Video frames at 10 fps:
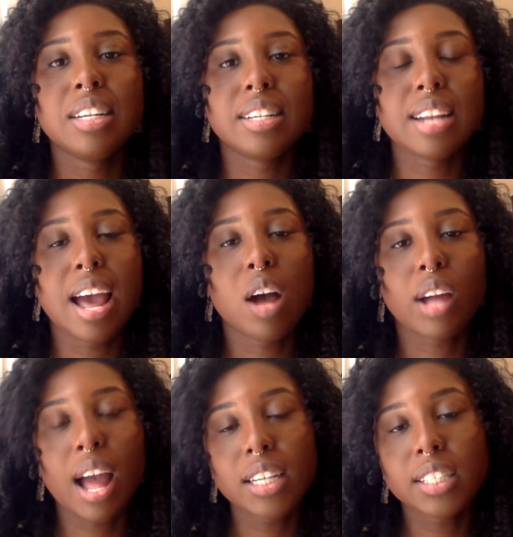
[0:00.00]
Now,
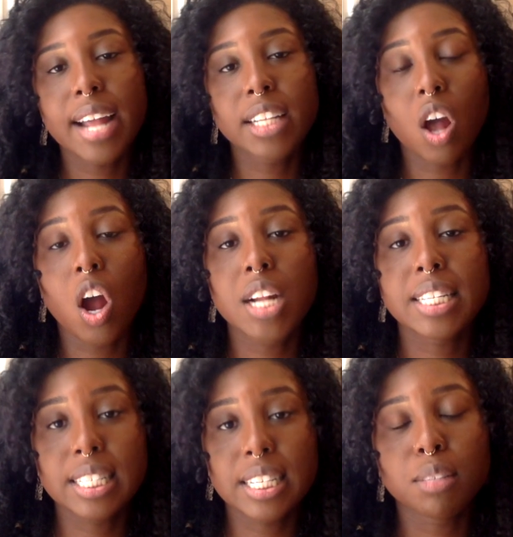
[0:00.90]
contracts are
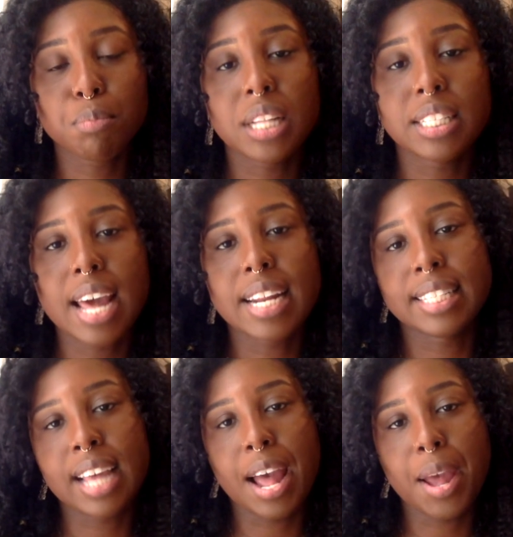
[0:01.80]
6 months at a
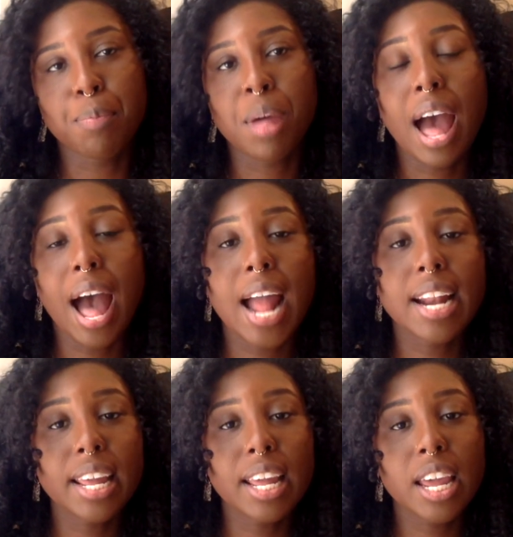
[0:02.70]
time. I
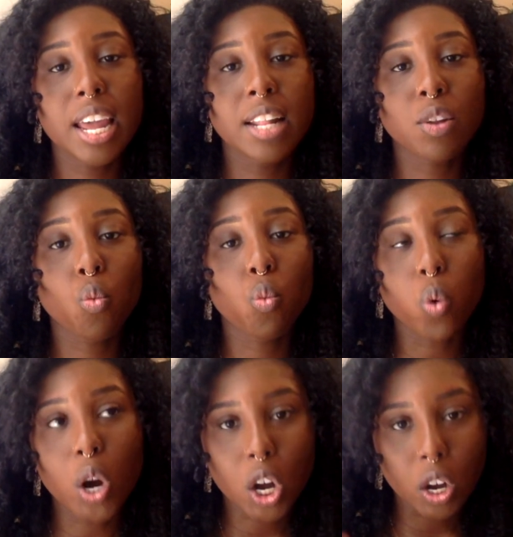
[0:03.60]
didn't
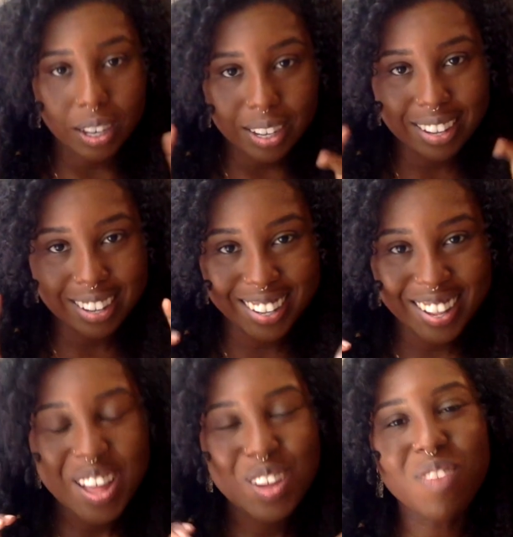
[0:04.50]
work
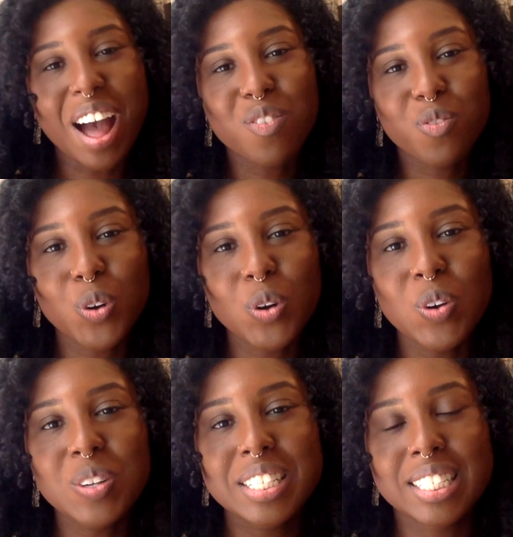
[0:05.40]
my full